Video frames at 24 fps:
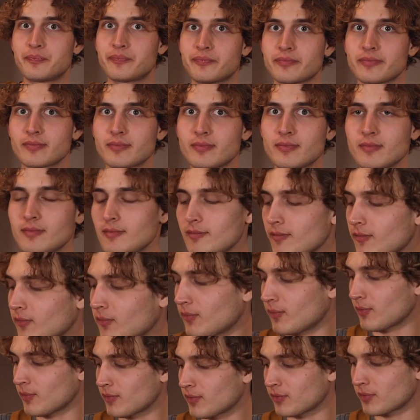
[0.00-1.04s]
Yep, just
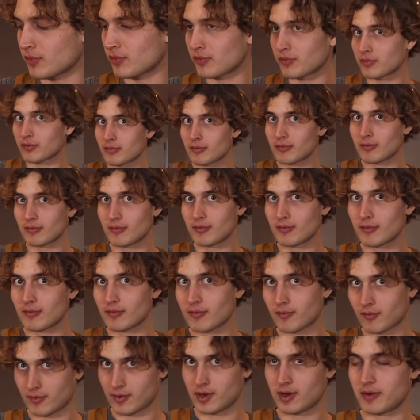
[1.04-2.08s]
about to say that, but
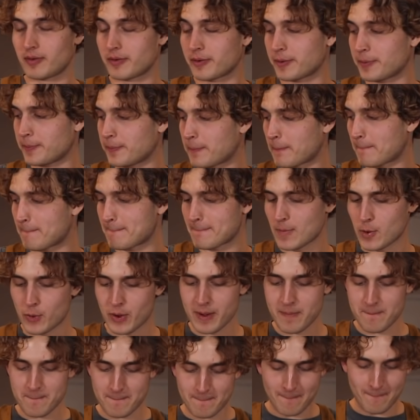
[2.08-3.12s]
I got
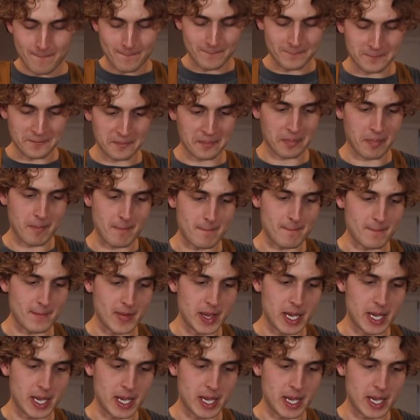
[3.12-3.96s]
a little distracted.